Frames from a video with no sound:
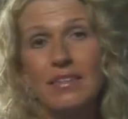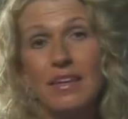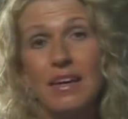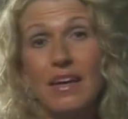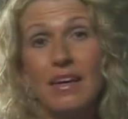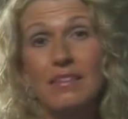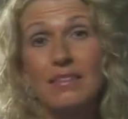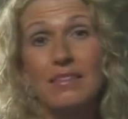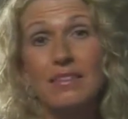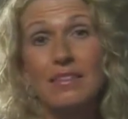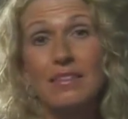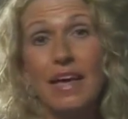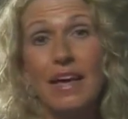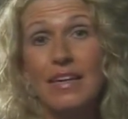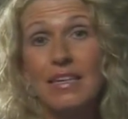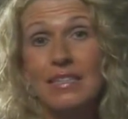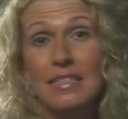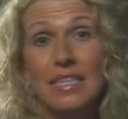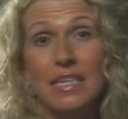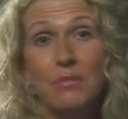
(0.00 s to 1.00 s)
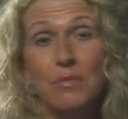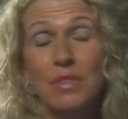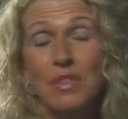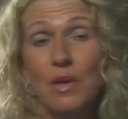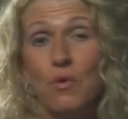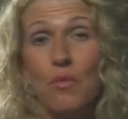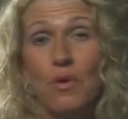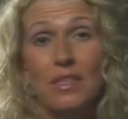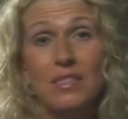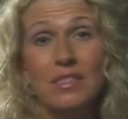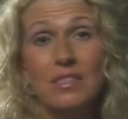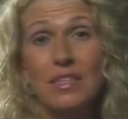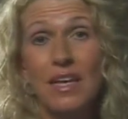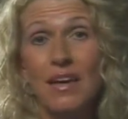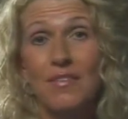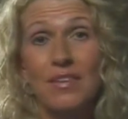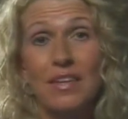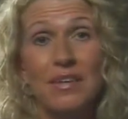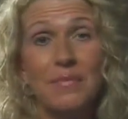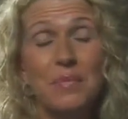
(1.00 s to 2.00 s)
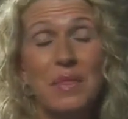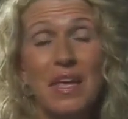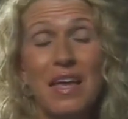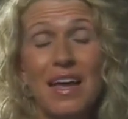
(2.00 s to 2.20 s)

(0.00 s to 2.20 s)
uh, 2 Timothy 1 7.